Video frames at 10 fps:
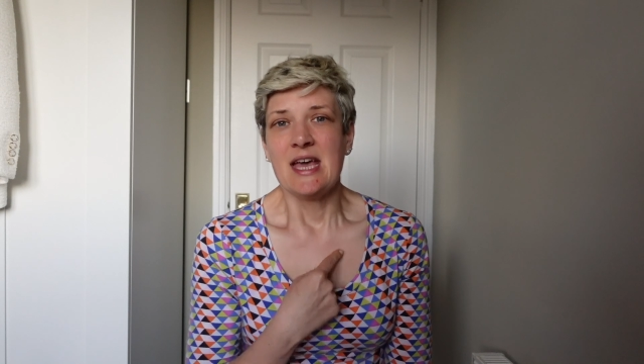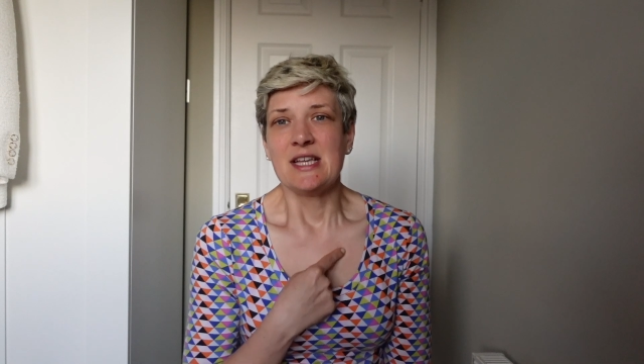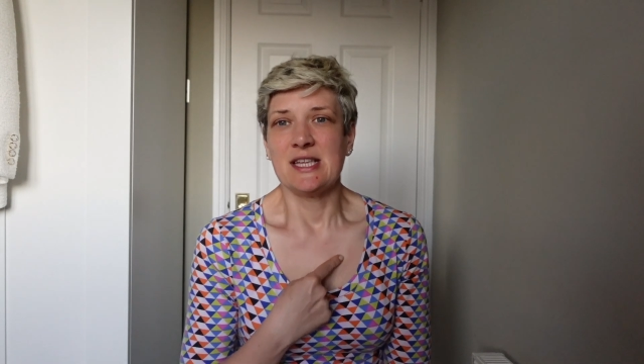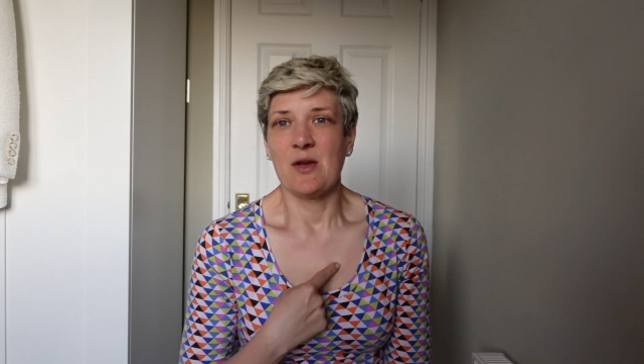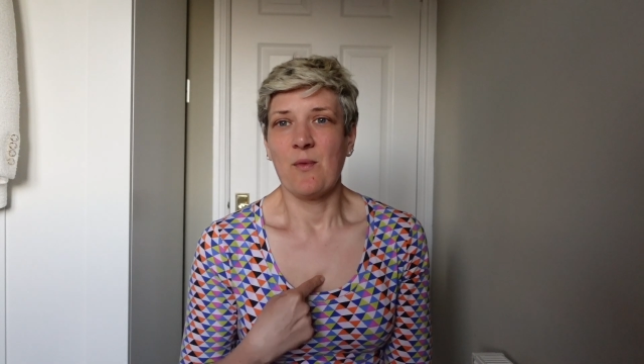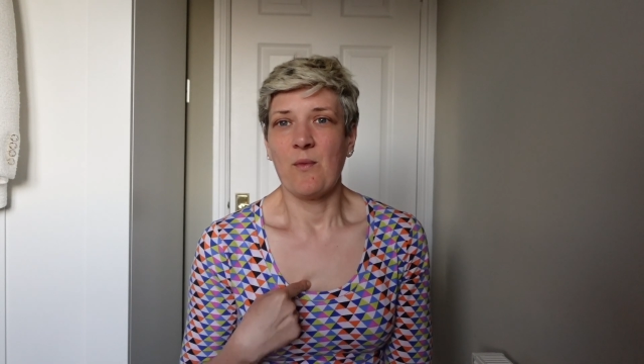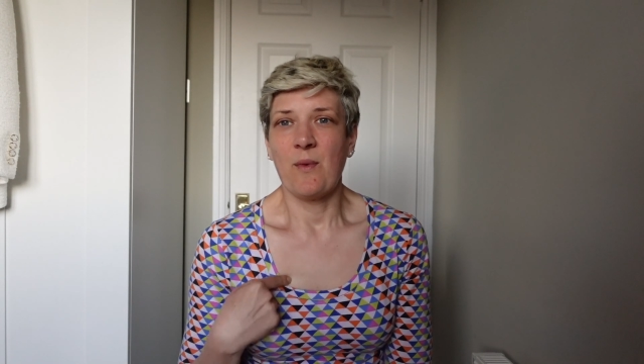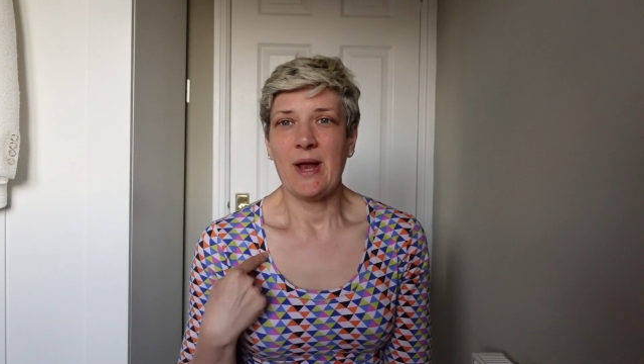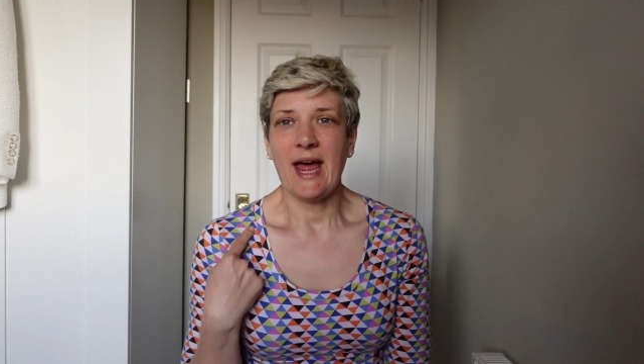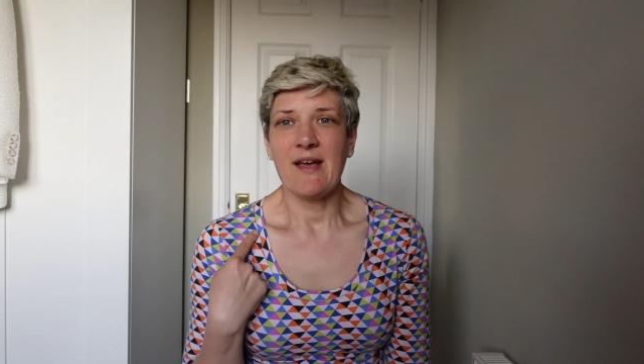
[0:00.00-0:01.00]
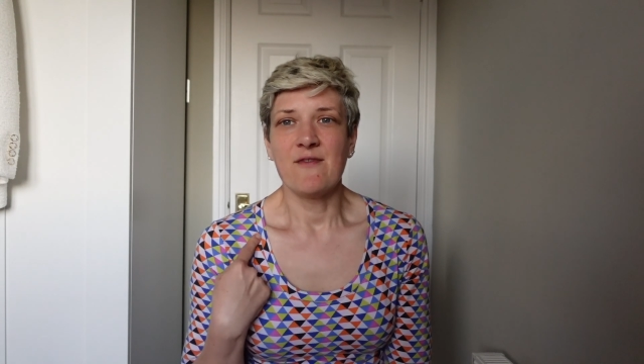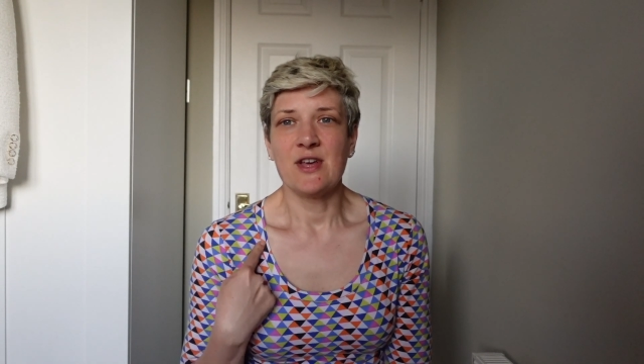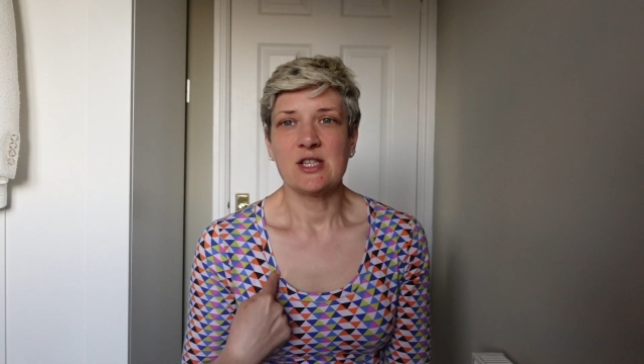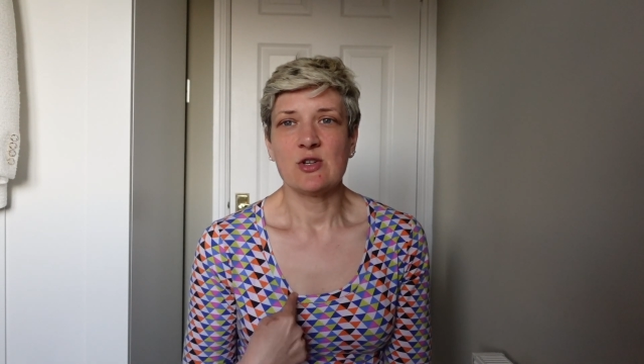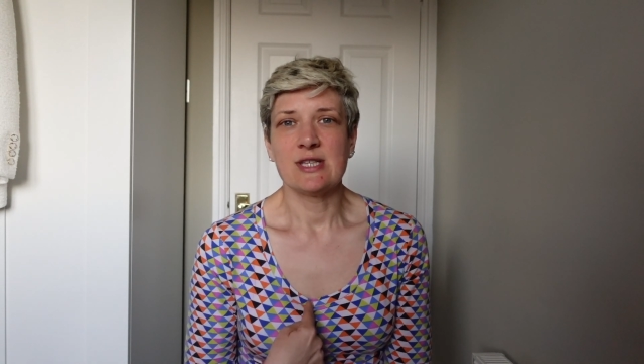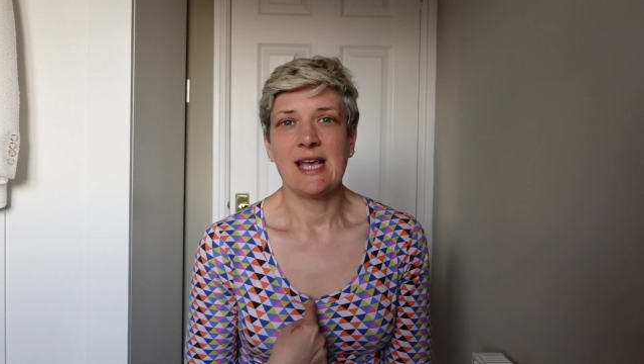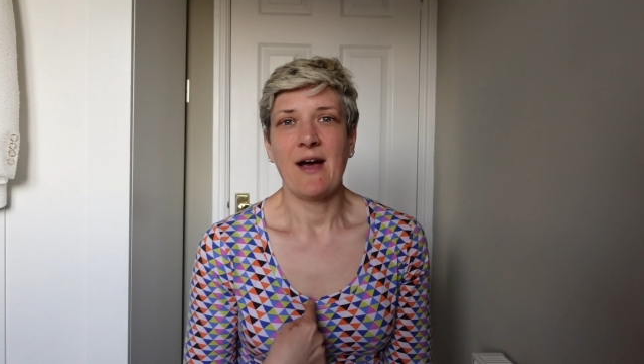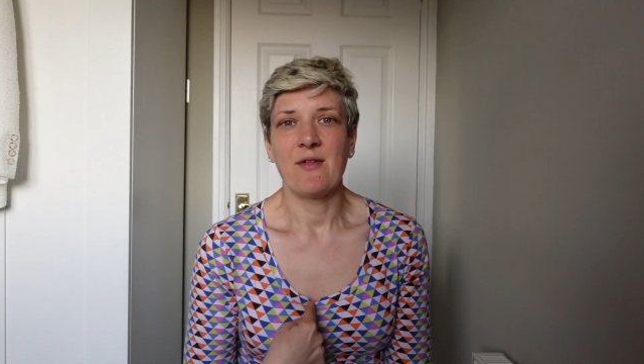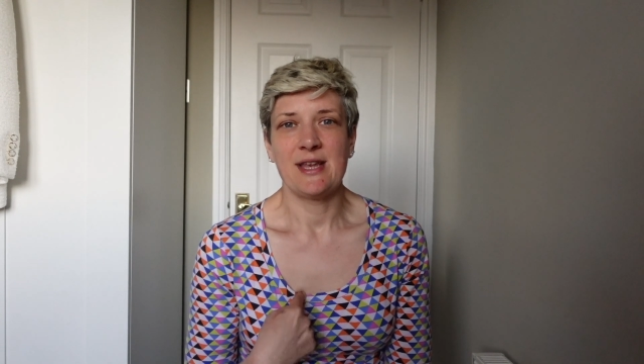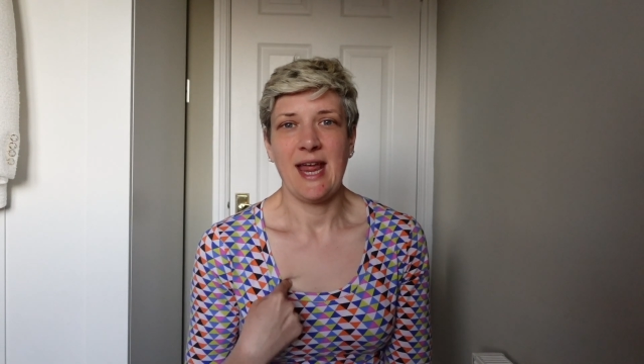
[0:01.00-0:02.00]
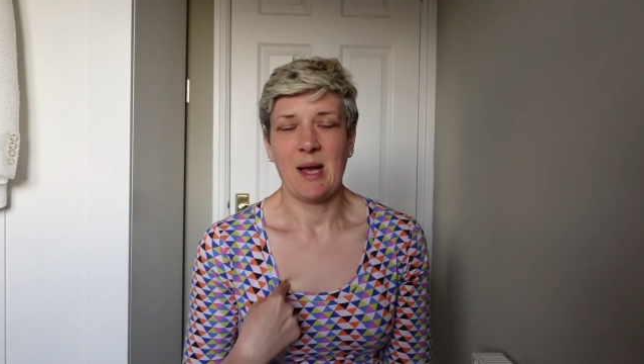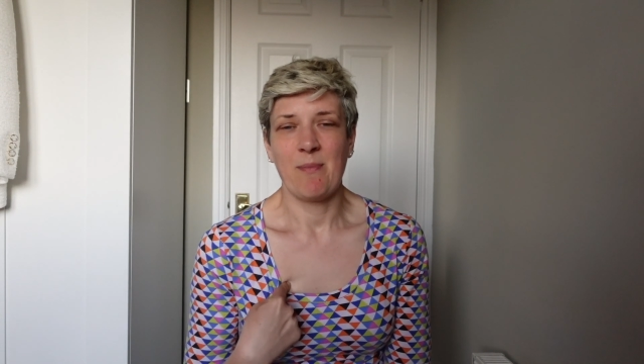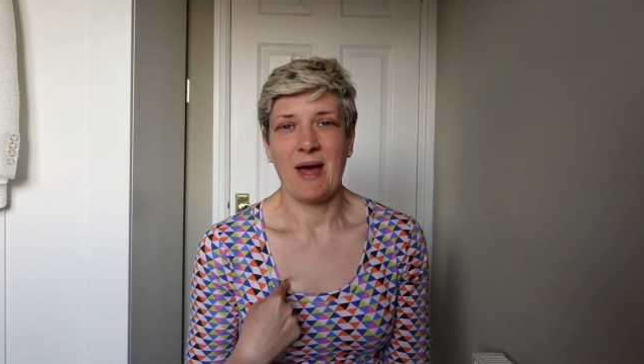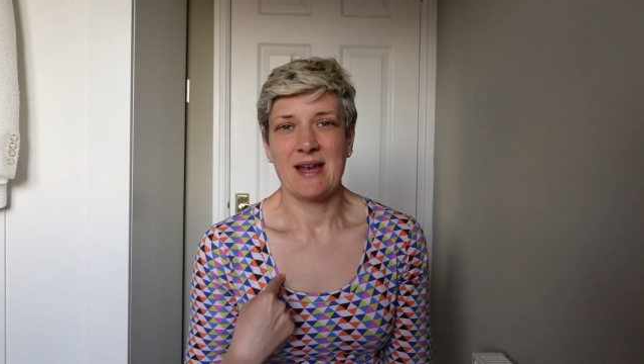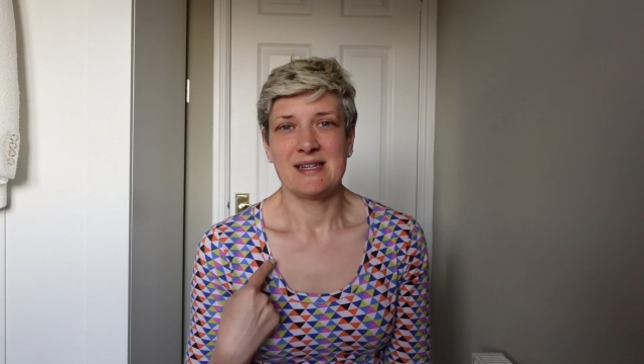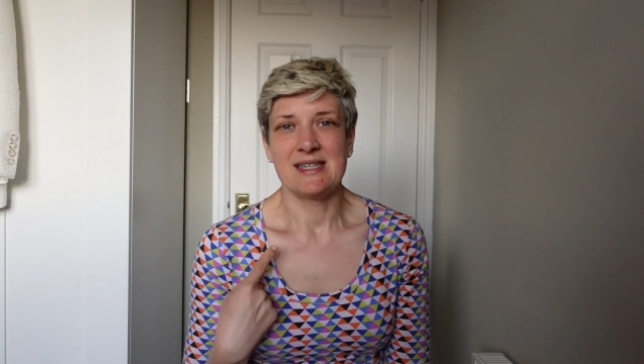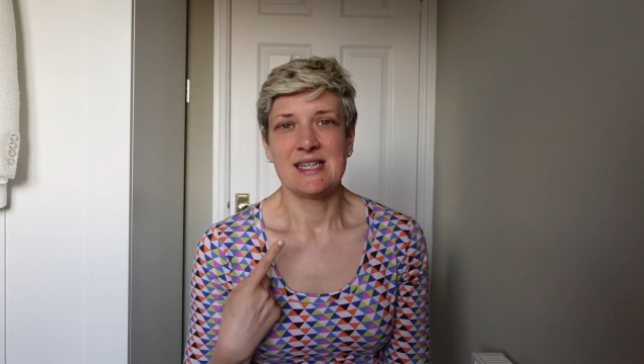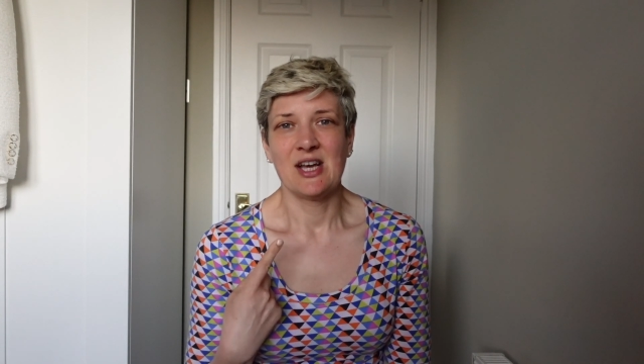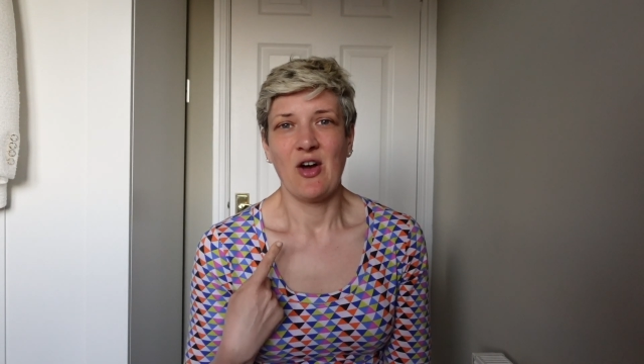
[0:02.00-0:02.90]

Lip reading: So when I first cut out the neckband